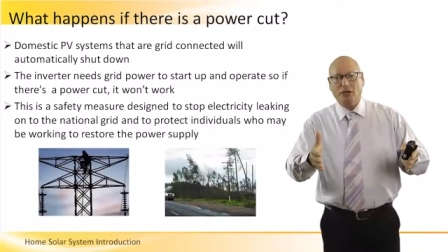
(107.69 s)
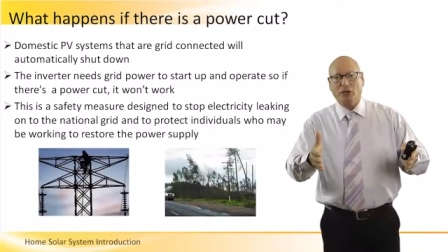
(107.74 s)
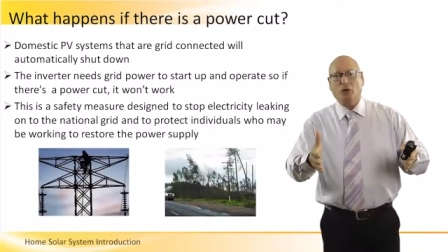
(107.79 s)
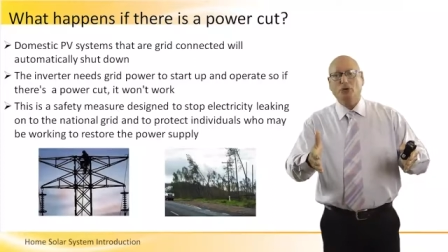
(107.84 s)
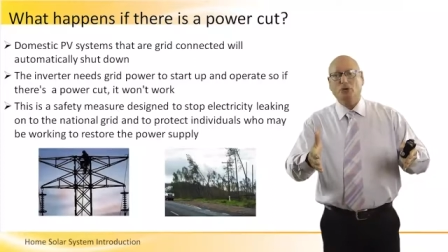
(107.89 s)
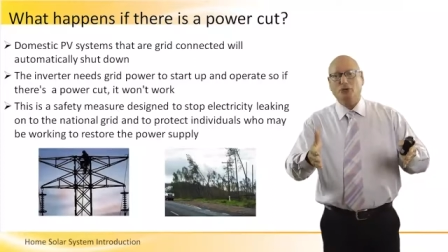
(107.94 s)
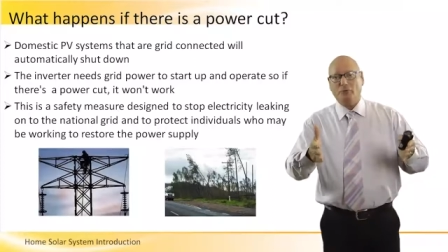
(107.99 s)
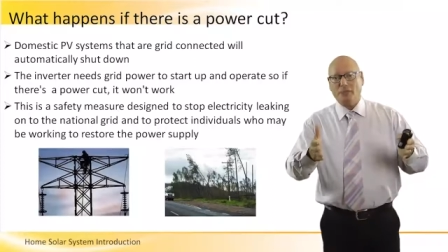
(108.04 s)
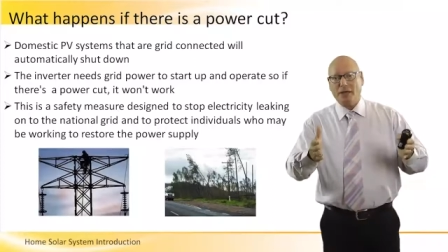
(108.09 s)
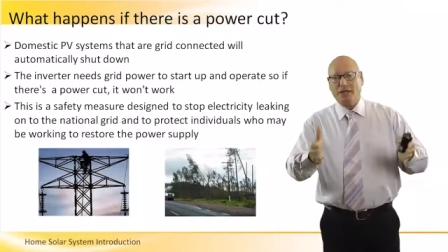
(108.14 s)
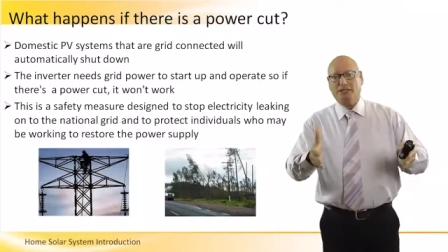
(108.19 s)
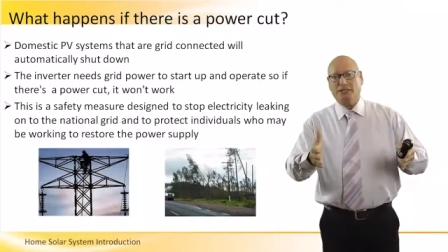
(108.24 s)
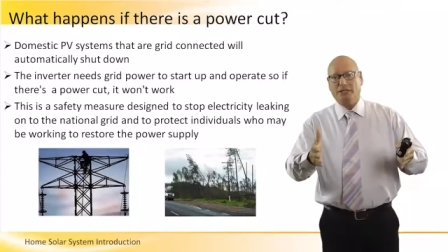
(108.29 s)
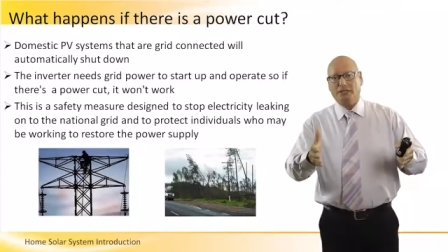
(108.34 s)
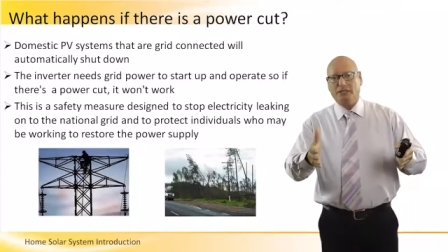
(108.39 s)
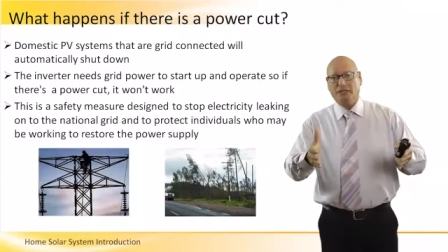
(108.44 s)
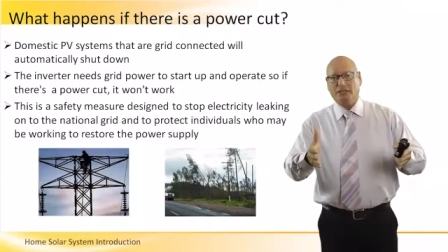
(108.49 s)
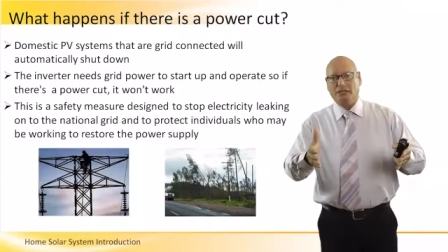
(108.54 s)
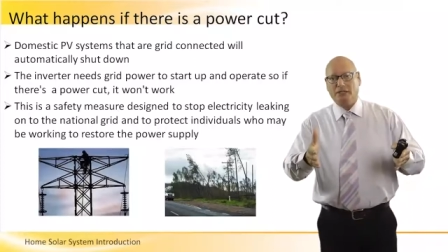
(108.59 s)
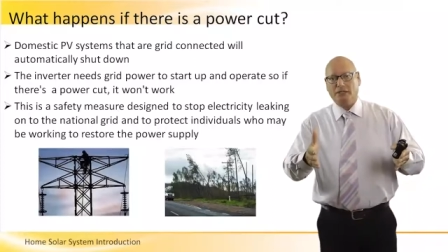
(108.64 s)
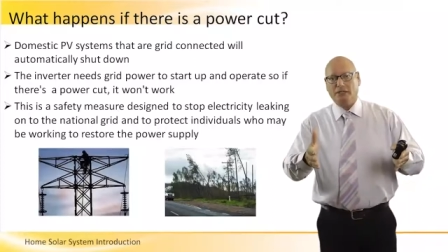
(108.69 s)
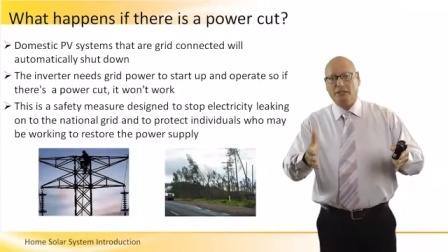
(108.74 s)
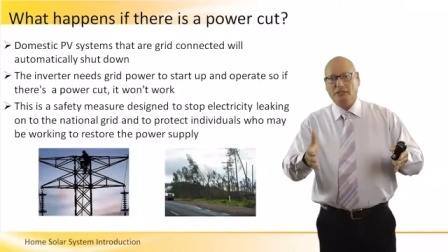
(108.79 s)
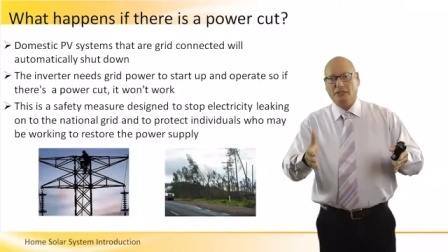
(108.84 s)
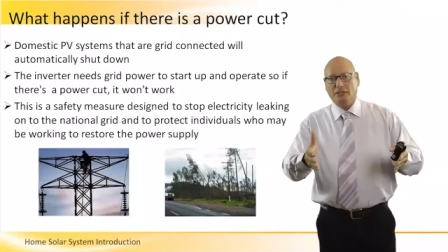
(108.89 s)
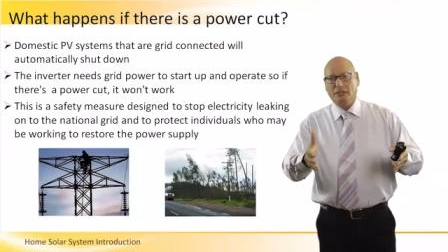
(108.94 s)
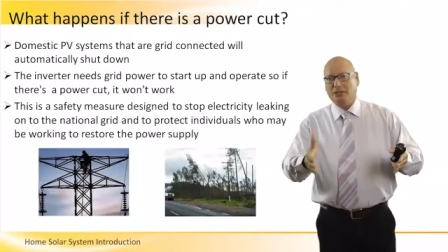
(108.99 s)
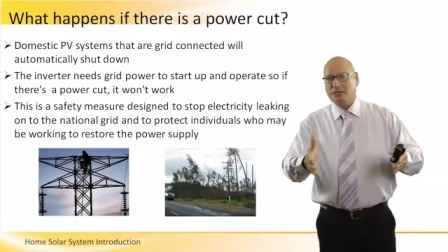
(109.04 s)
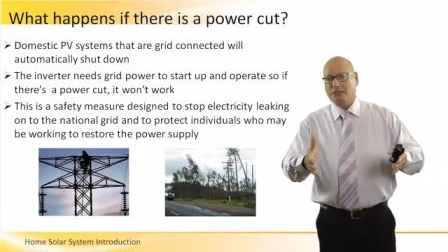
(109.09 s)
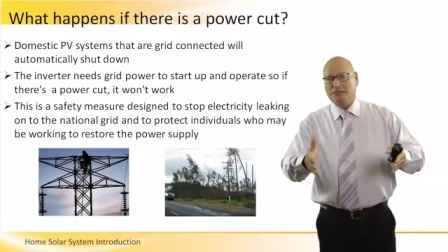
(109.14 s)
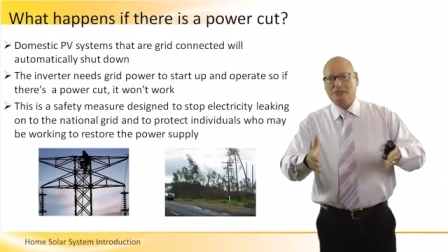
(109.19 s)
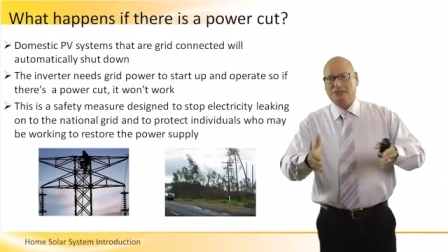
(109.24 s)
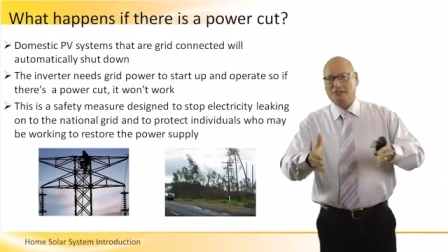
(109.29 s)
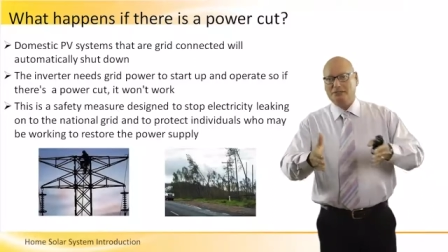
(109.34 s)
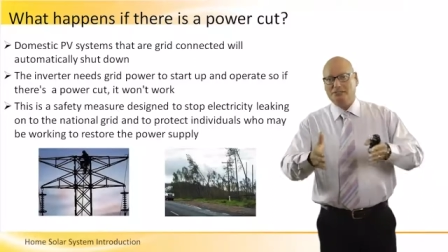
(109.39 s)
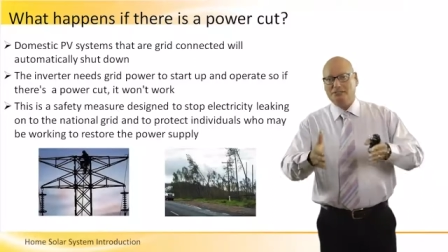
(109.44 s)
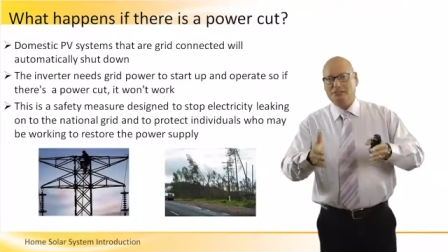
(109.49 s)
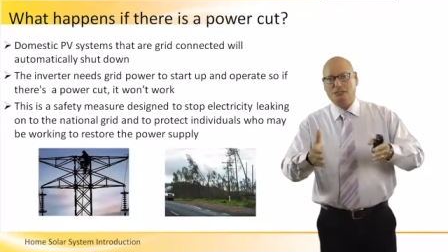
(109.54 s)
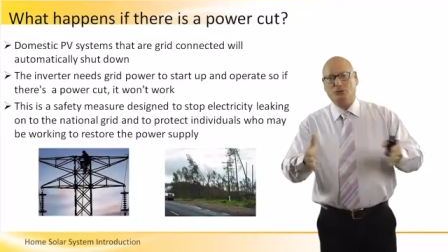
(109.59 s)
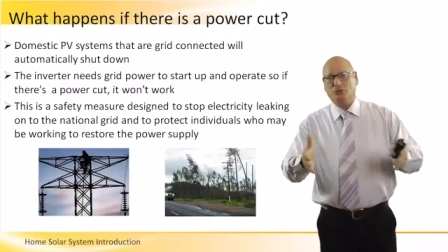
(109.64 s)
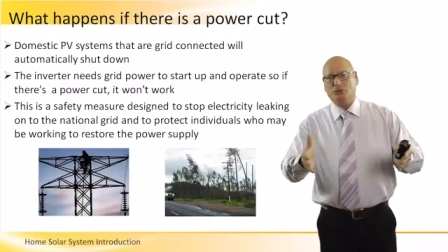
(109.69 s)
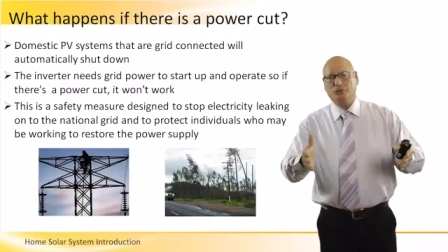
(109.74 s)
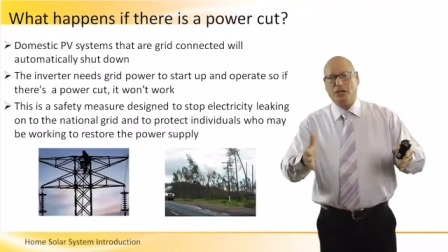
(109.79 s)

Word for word: automatically at zero